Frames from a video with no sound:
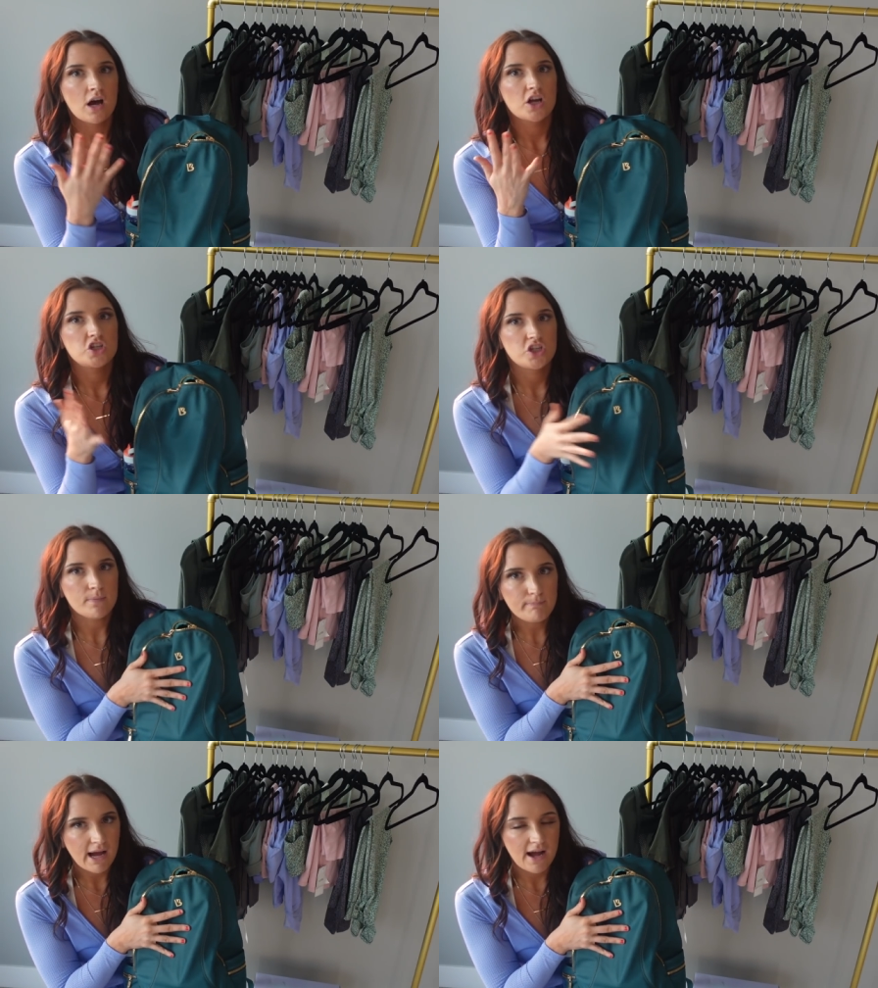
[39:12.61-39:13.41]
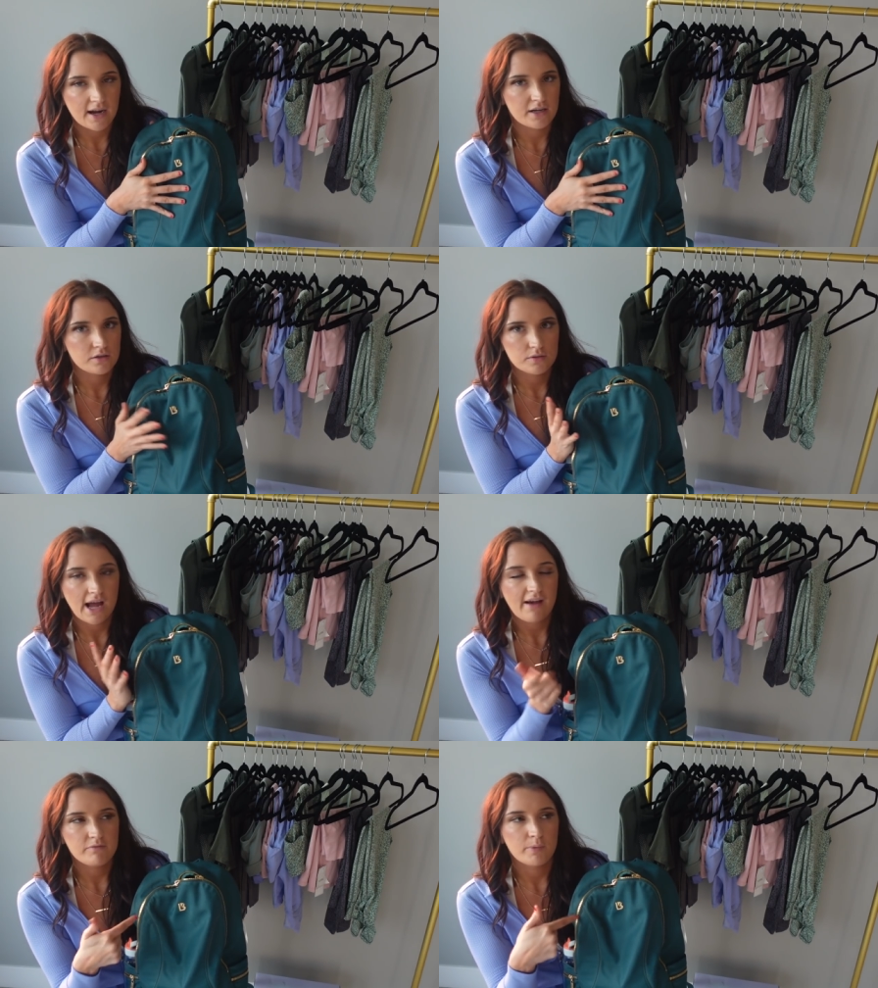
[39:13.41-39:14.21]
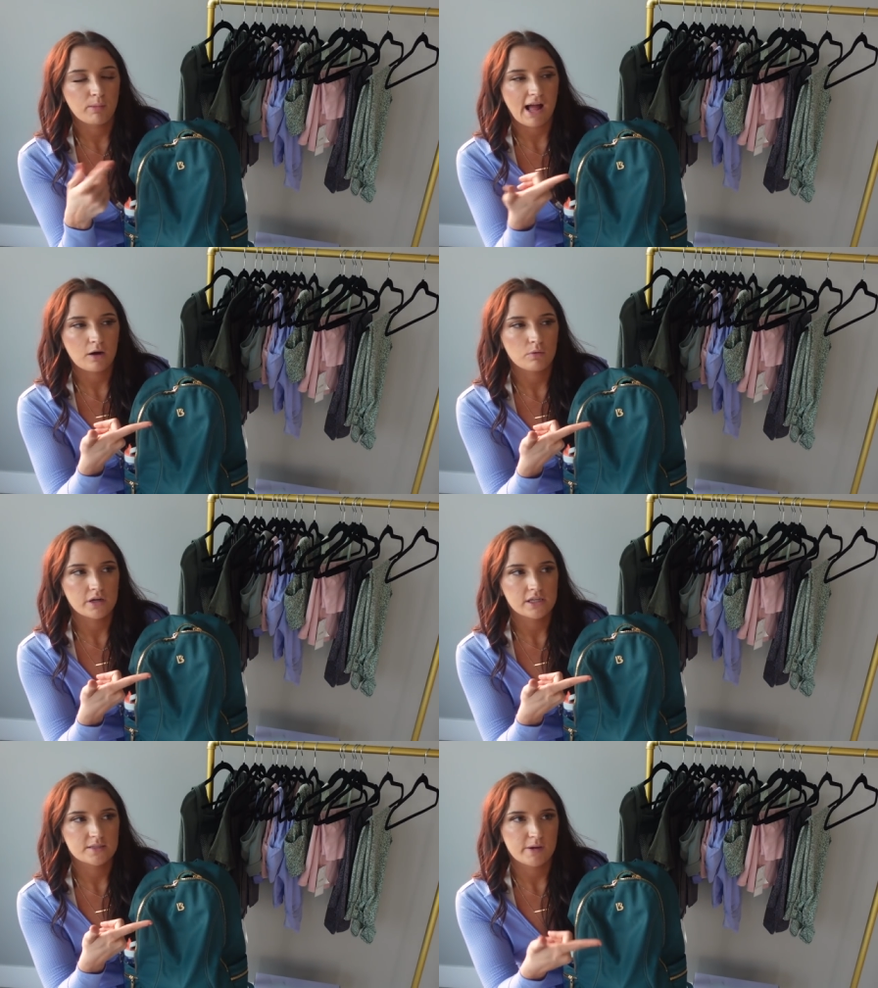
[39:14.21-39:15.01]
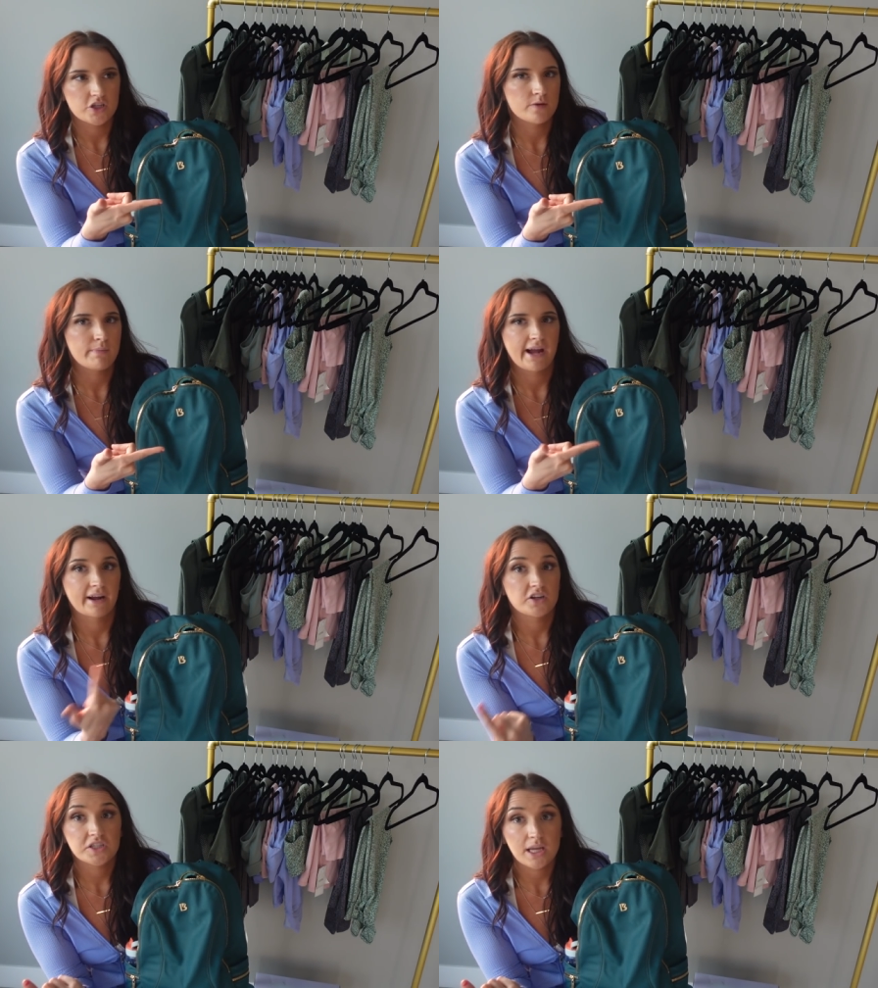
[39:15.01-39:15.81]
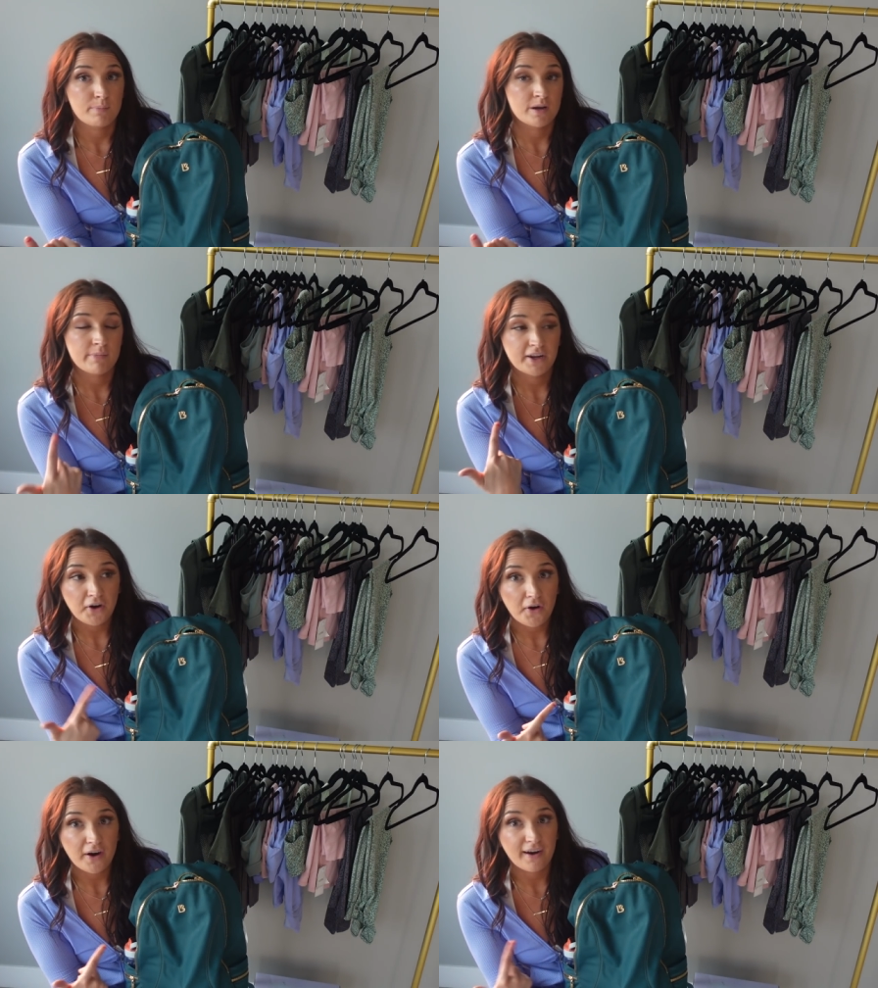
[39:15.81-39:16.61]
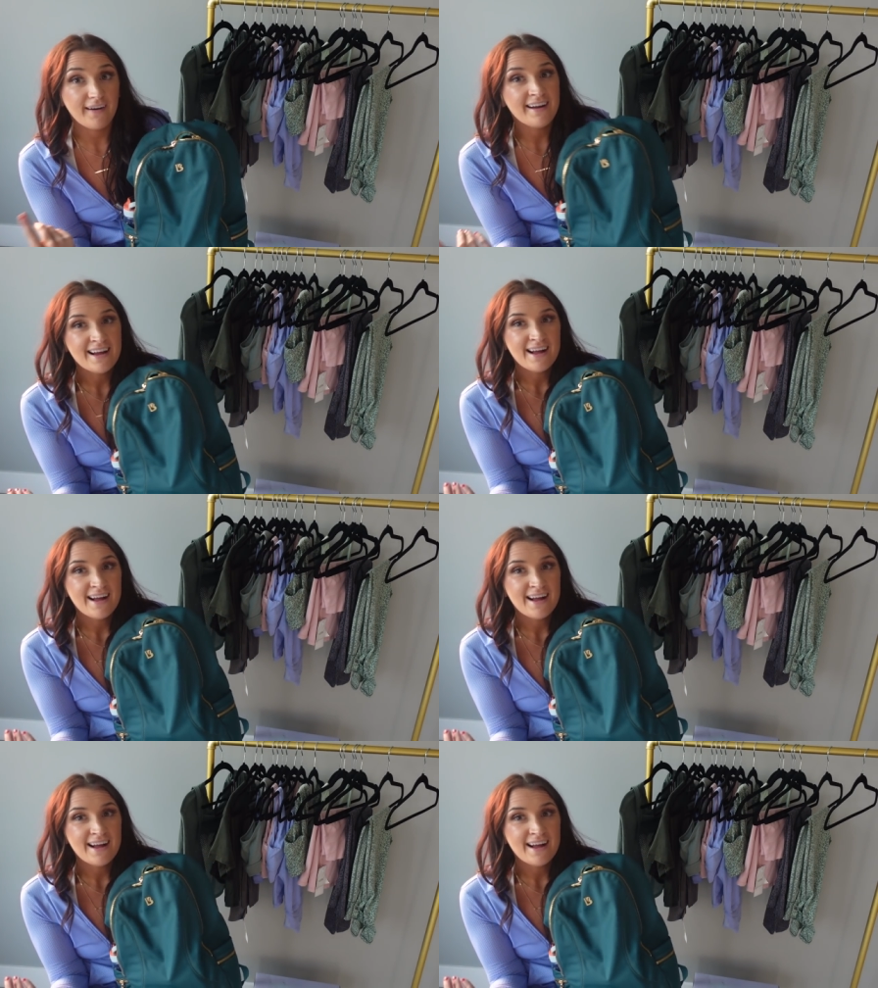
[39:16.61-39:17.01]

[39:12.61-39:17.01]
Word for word: a gym bag, I have the black one is my gym bag. I just keep it in my car.